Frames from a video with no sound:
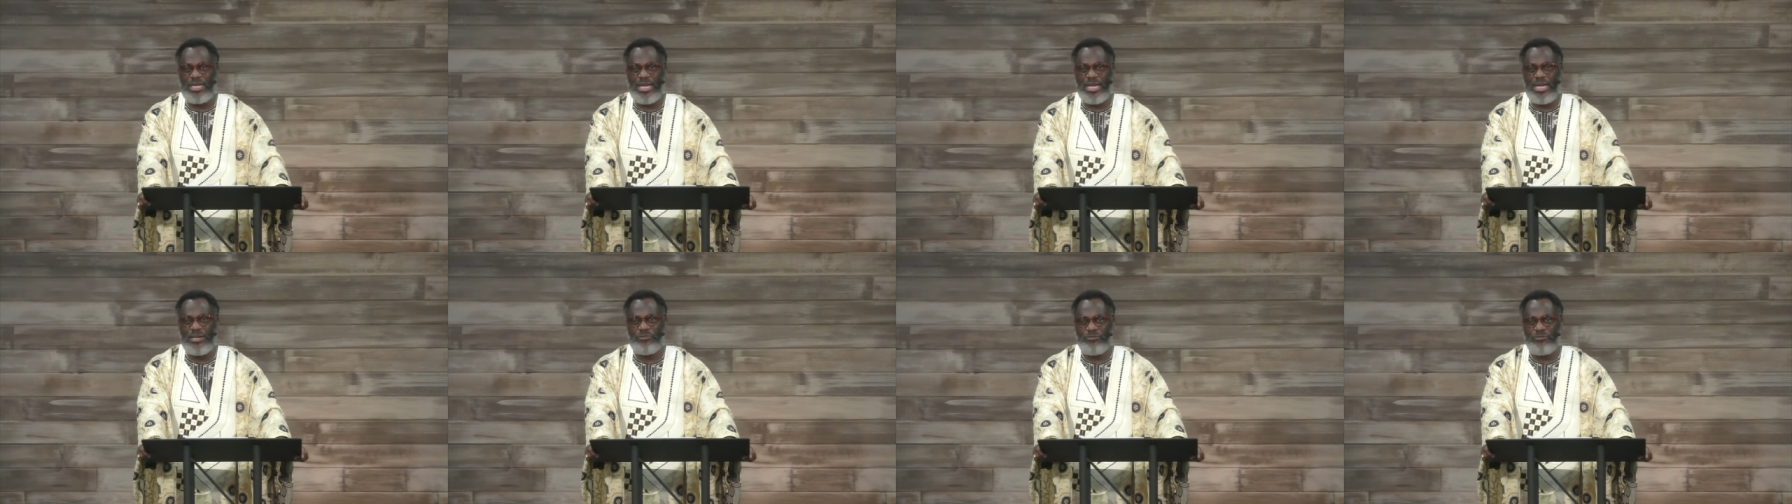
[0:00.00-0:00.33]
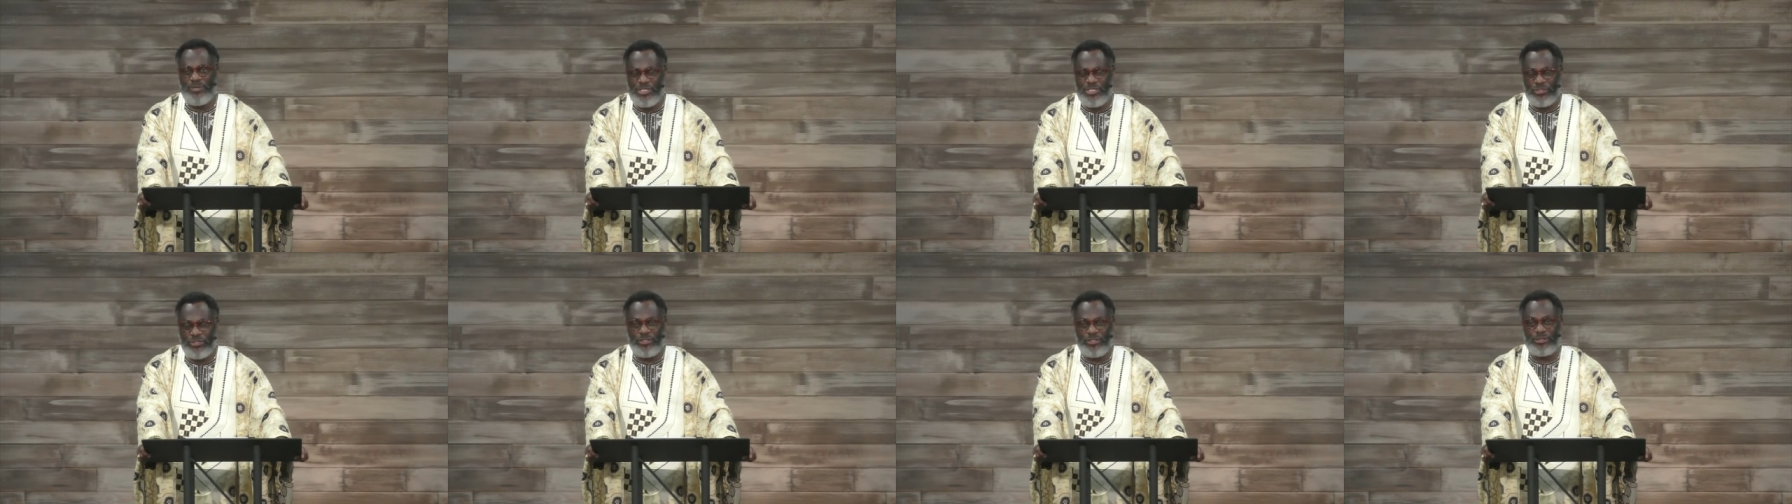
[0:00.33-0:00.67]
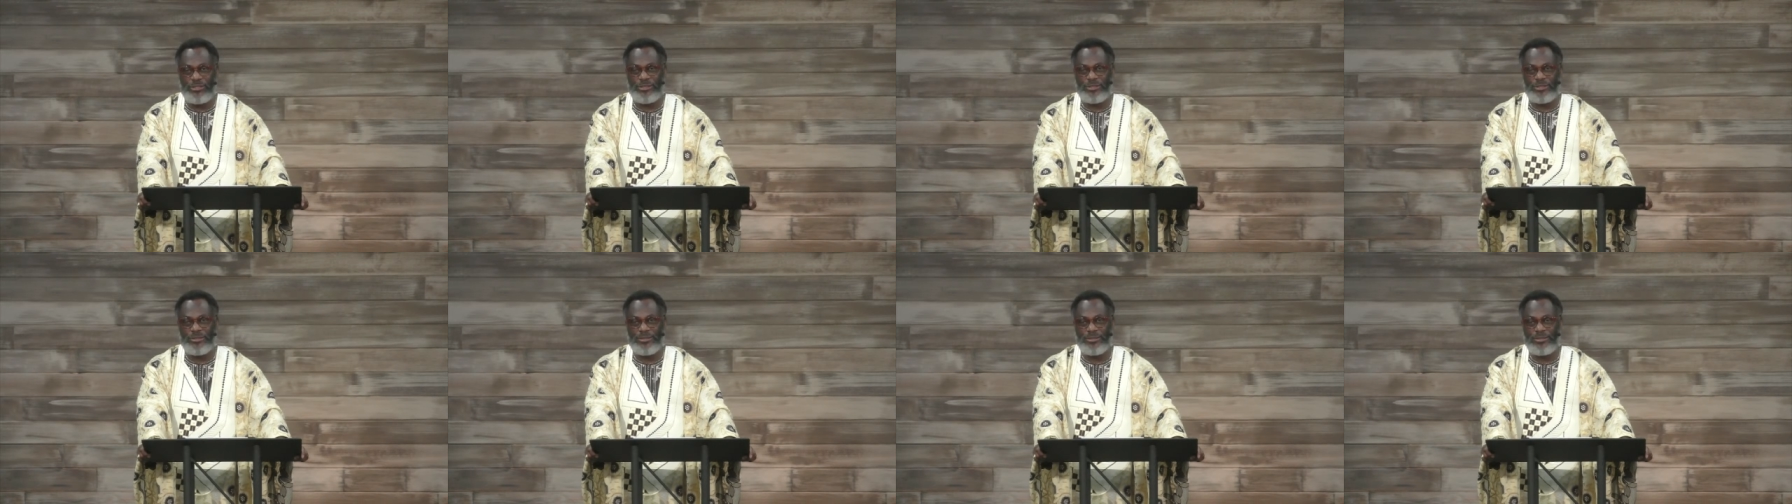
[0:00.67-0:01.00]

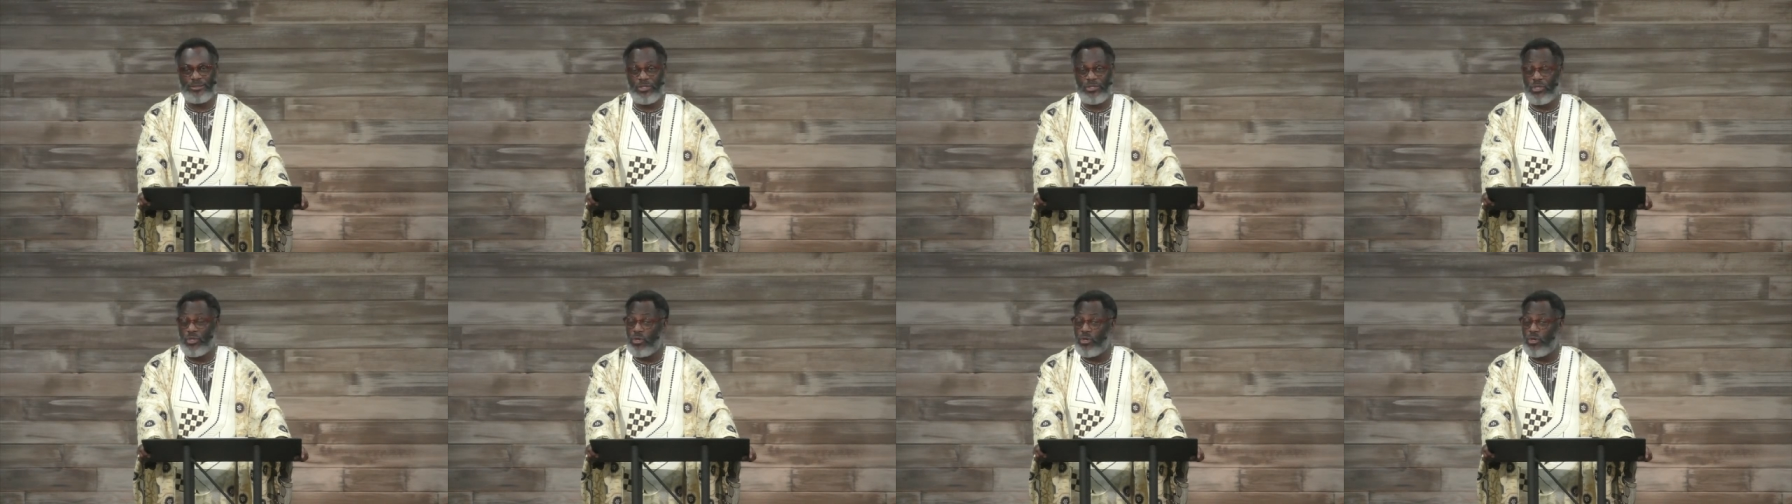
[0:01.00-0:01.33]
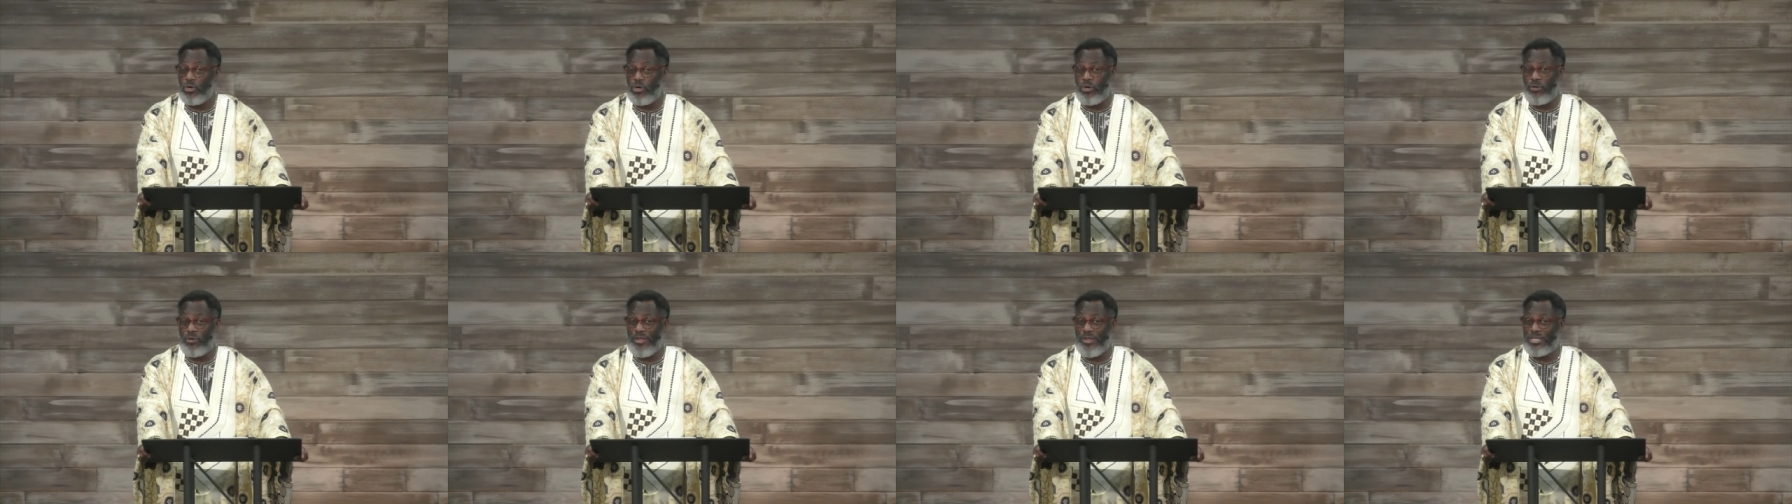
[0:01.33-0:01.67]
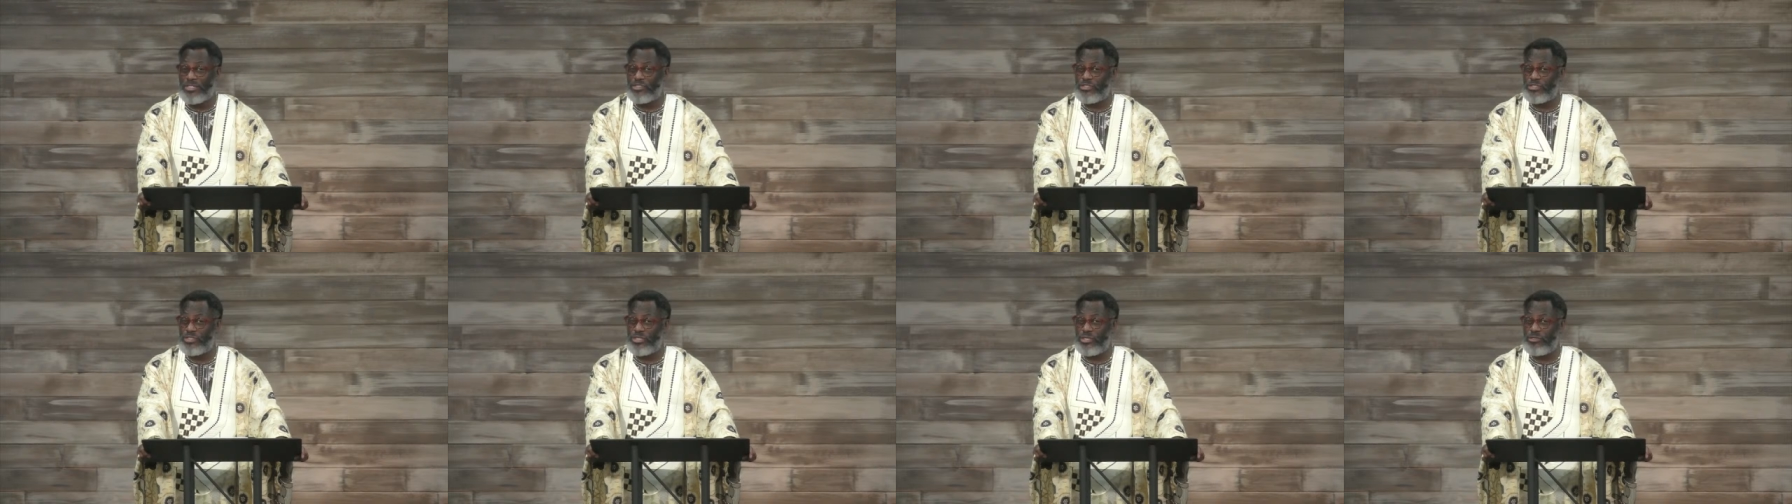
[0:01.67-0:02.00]
envisioned or
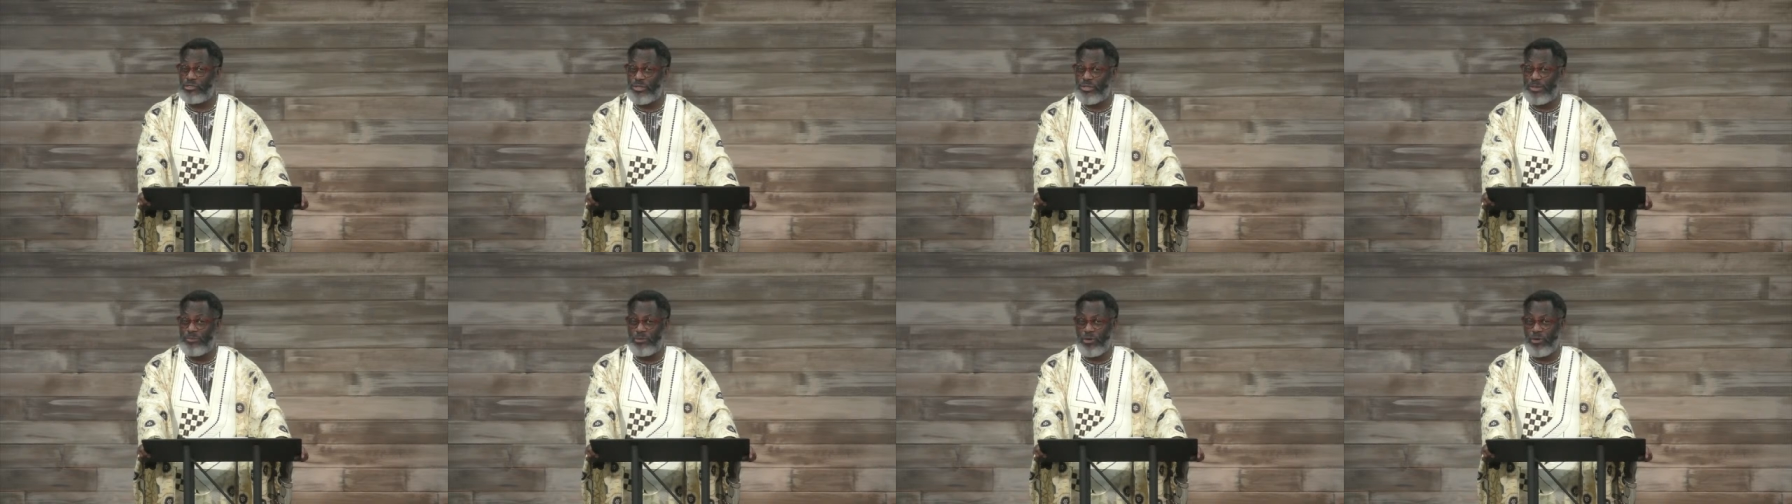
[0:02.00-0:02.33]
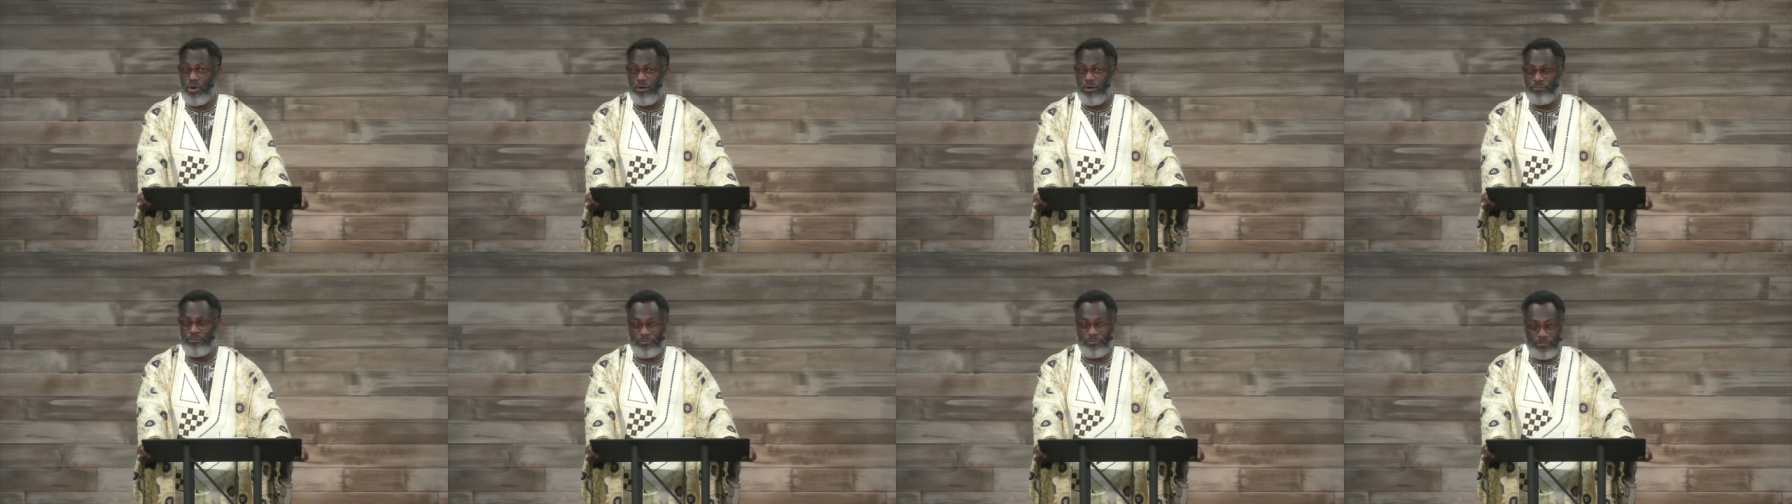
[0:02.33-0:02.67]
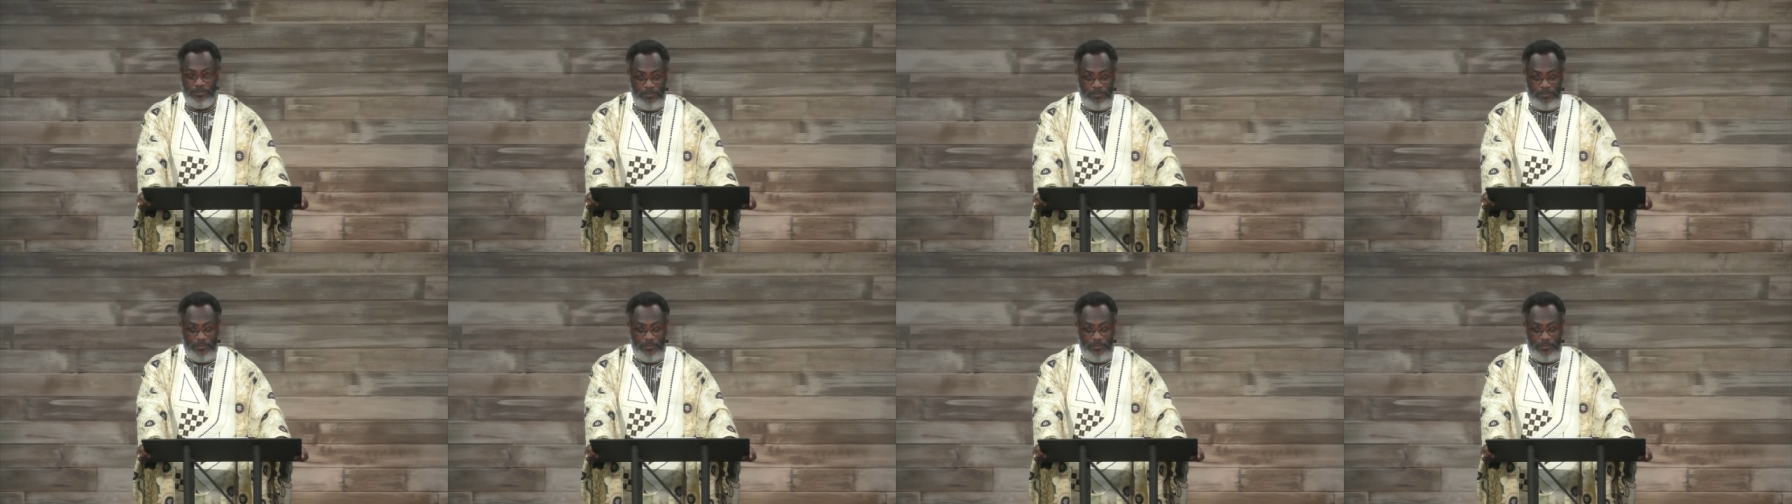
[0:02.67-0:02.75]
that she dreamt of,